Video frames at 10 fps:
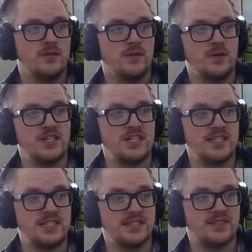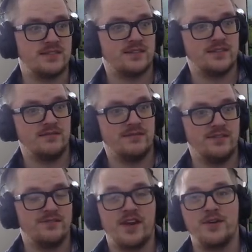which is
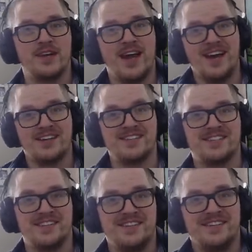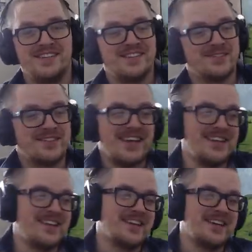very nice. So
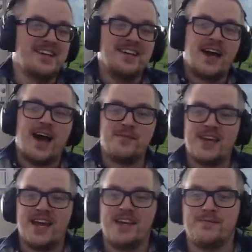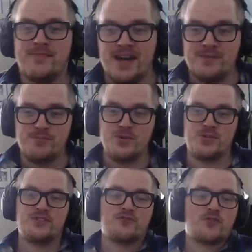technically I'm getting my
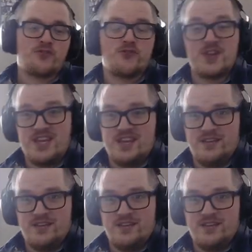boost for free